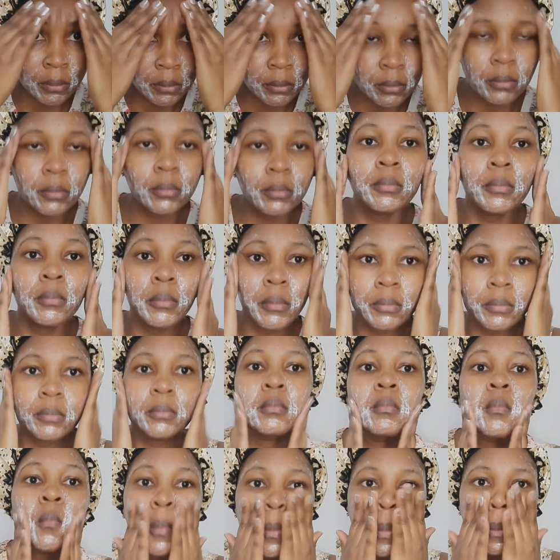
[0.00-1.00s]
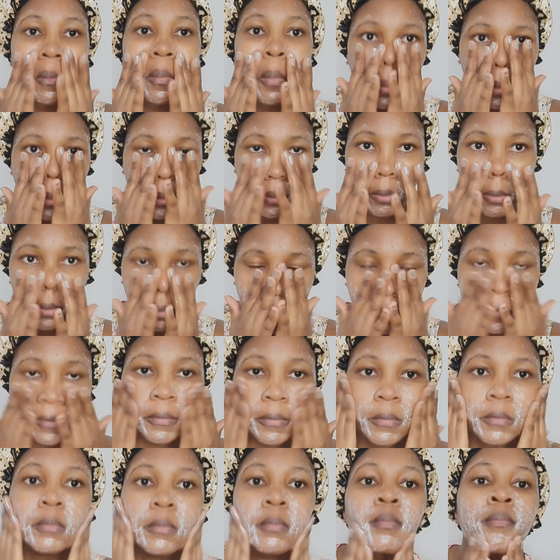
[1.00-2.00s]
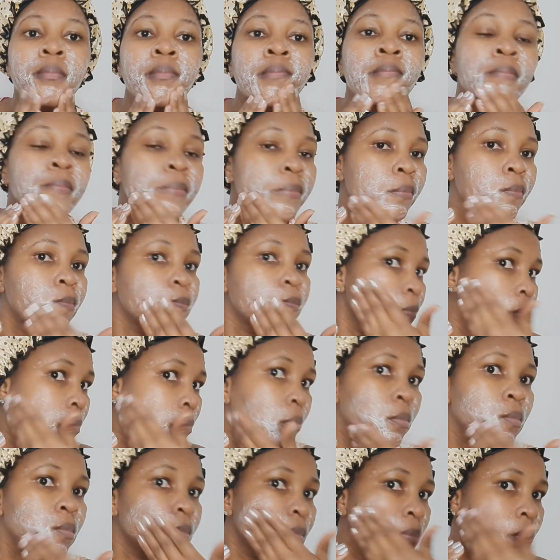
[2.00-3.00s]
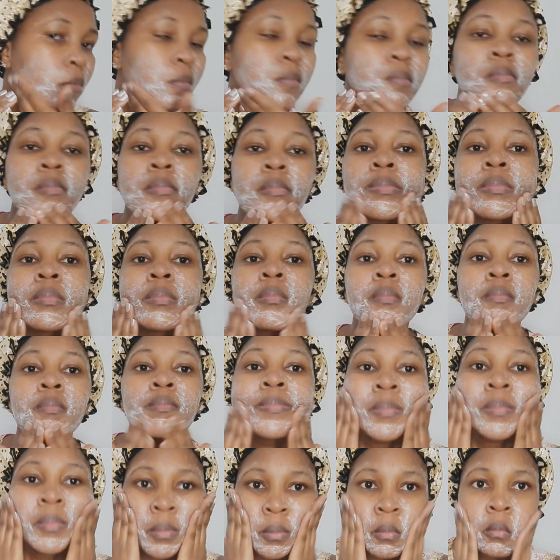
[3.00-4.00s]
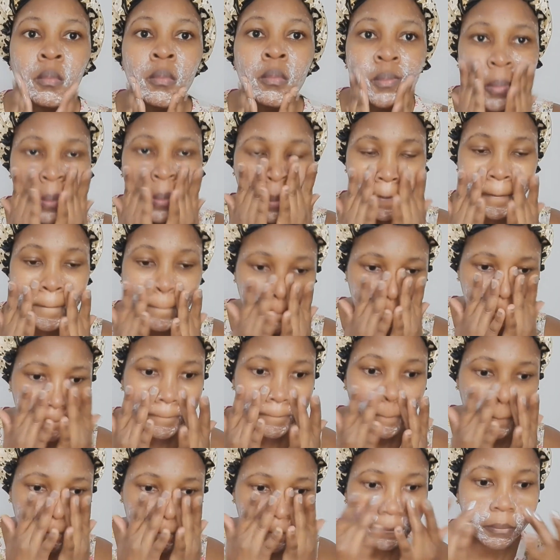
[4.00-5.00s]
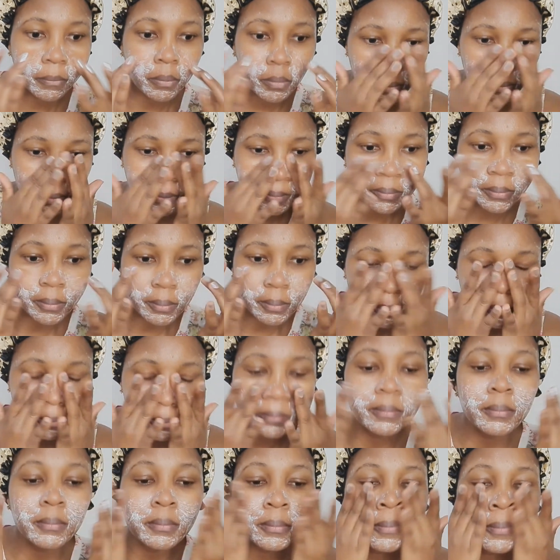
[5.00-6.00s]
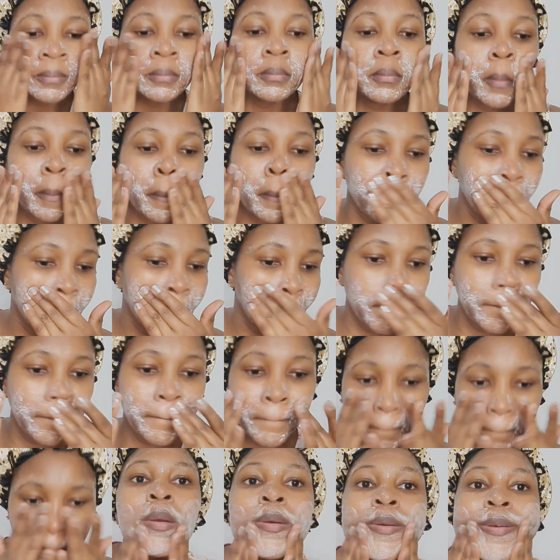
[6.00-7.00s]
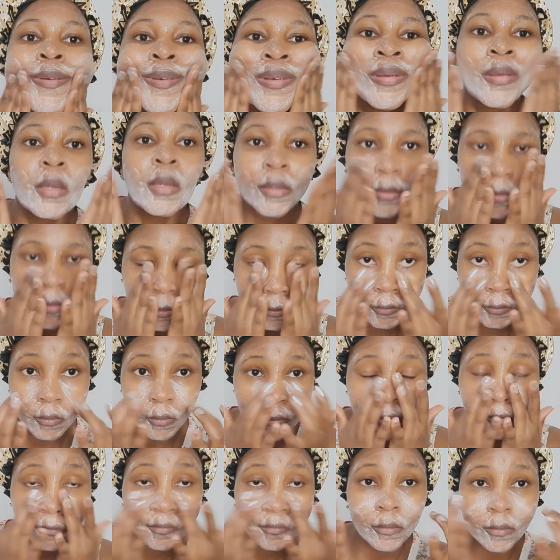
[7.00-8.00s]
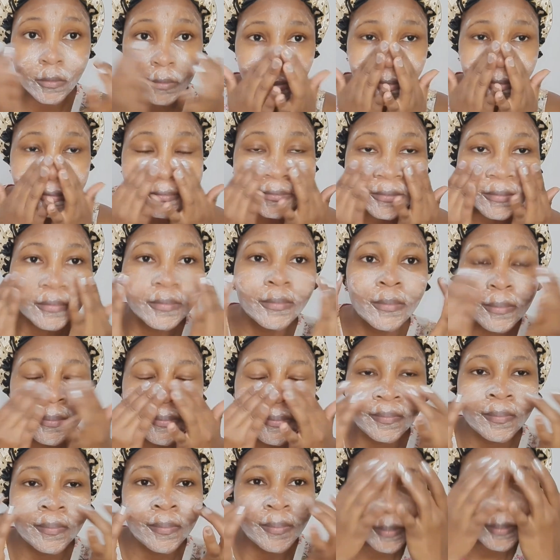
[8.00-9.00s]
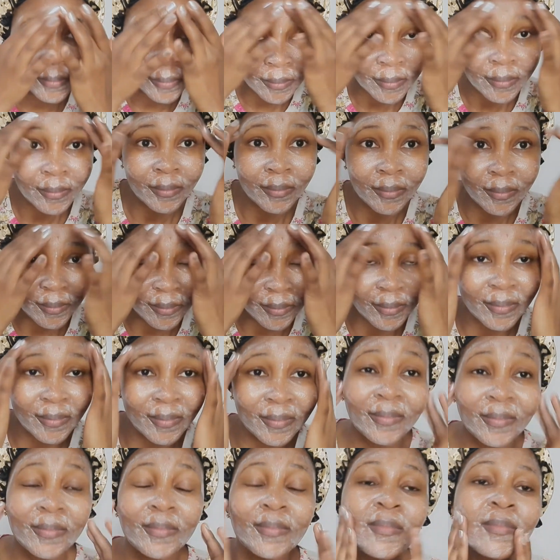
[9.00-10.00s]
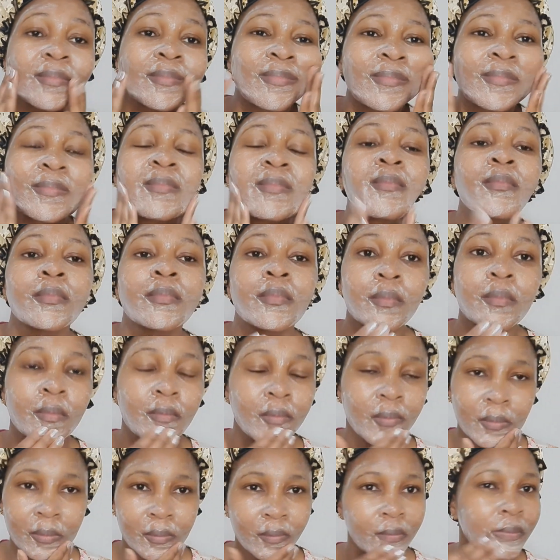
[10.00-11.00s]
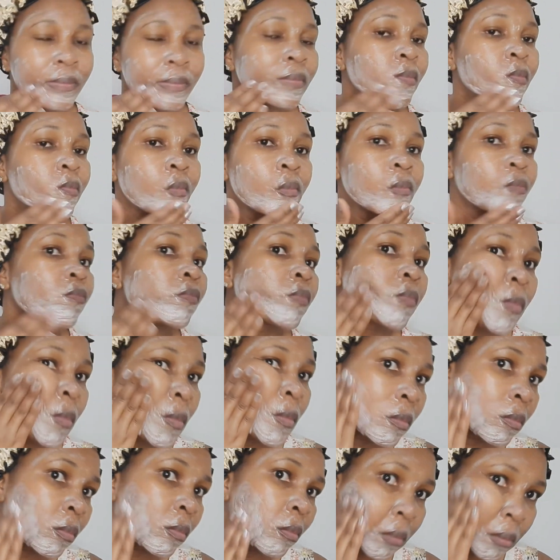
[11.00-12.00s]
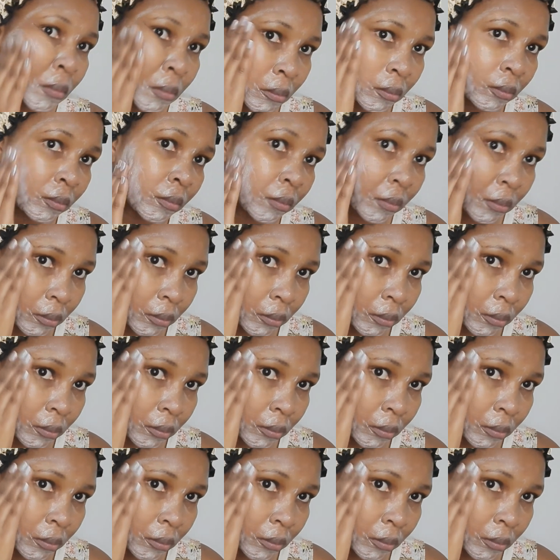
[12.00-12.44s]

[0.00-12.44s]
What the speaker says: don't stop there. Just do other normal skincare routines so that you can benefit from it maximally. So here I go in with a mask after cleansing